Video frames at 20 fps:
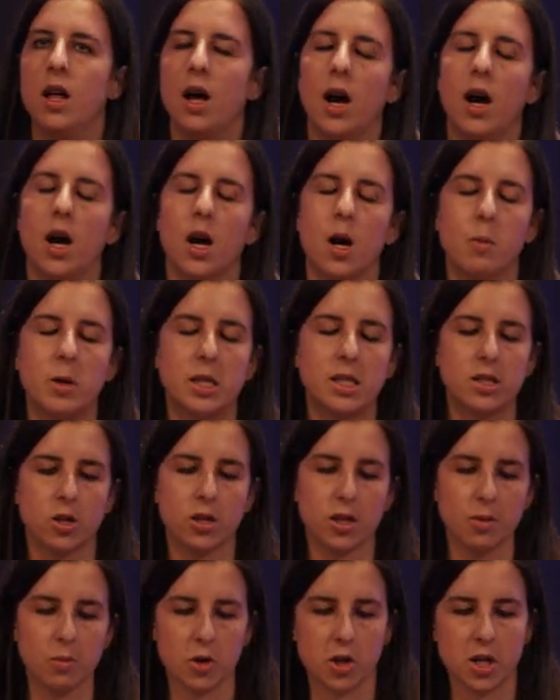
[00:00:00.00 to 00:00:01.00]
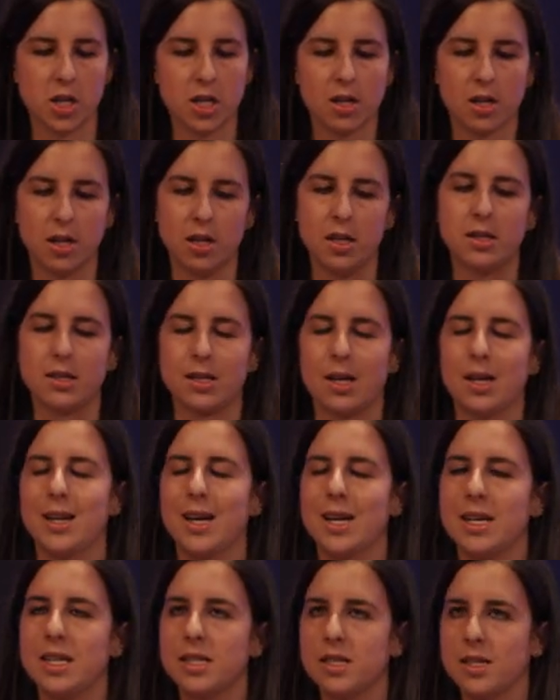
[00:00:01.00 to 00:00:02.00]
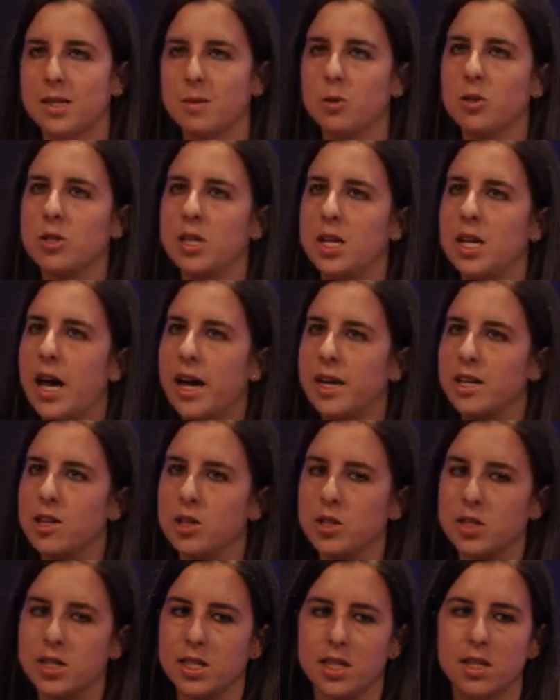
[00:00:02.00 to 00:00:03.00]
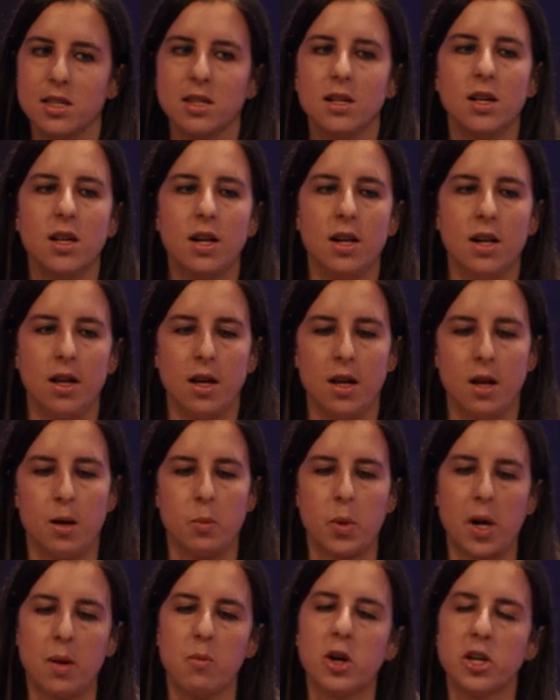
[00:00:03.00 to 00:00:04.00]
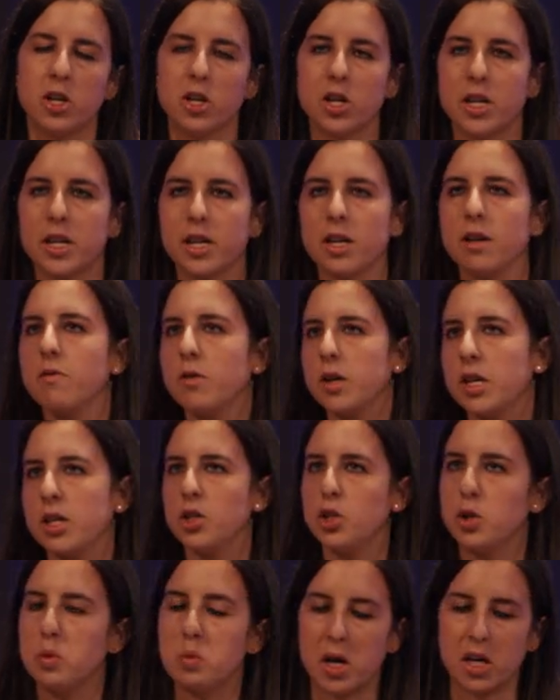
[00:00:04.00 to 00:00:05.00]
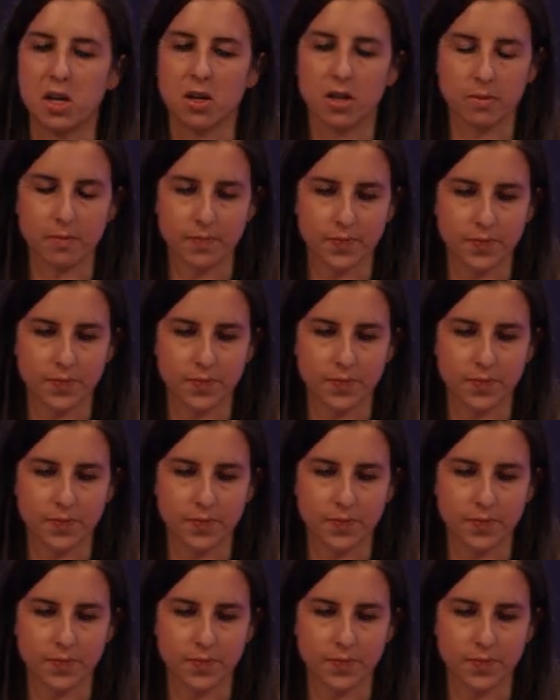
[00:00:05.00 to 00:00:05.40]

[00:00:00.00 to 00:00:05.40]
It's looking pretty good. It's got 96% accuracy. But I'm wondering if we can do better.